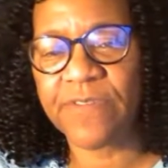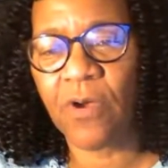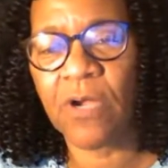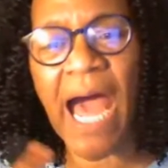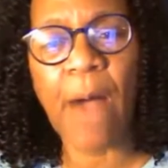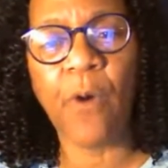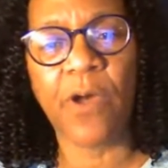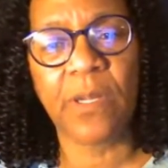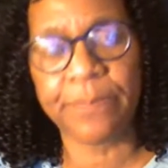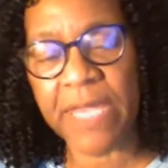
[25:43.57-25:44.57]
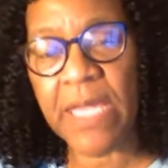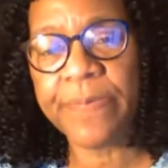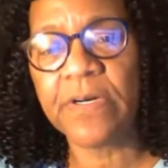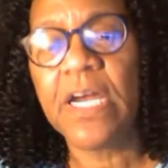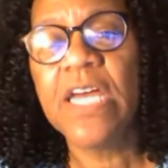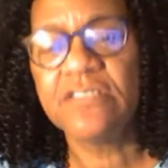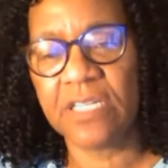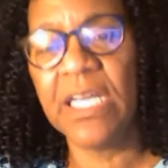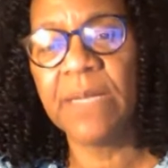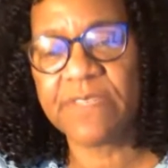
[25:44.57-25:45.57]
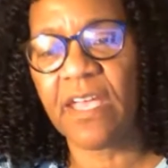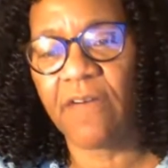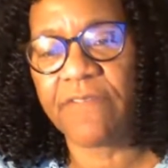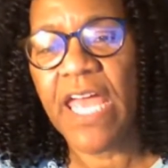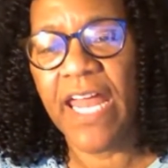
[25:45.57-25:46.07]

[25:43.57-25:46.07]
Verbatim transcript: So God wanted the people to himself.